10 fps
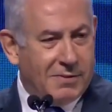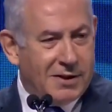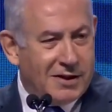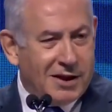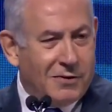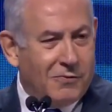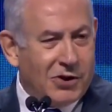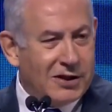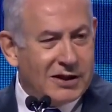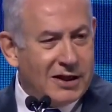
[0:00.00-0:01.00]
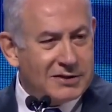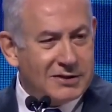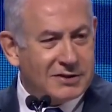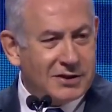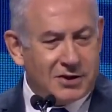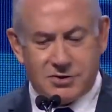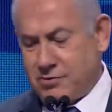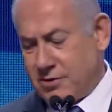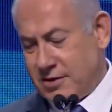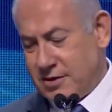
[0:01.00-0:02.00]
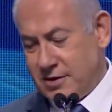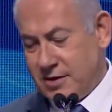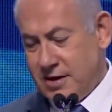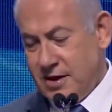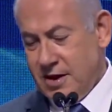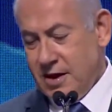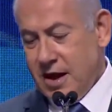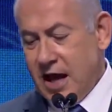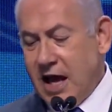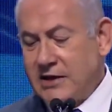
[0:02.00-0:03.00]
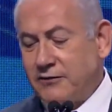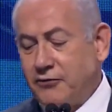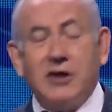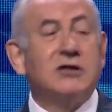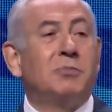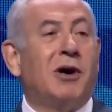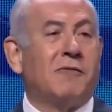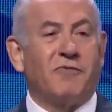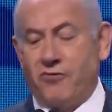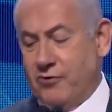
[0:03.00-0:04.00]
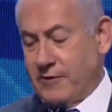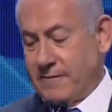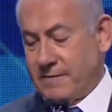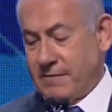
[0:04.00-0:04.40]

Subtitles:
I mean, think what it does. It's extraordinary. Hands-free smartphone.